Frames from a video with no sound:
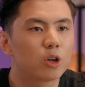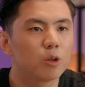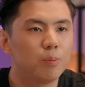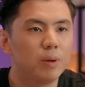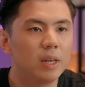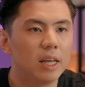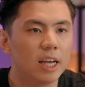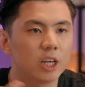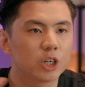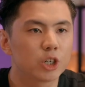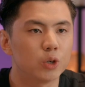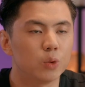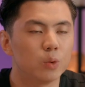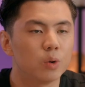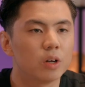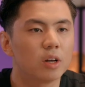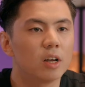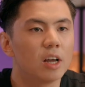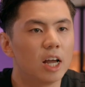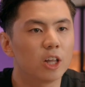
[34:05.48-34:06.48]
could be the issue?
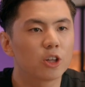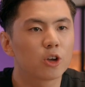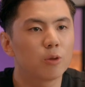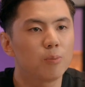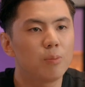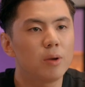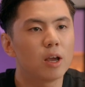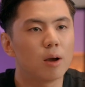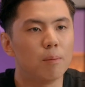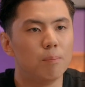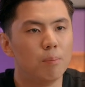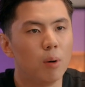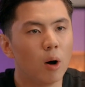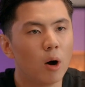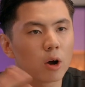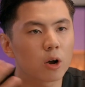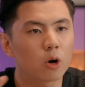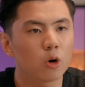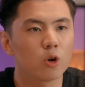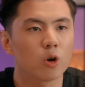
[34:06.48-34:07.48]
It could be a
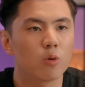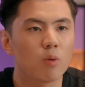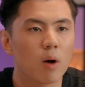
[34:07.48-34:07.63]
bug on your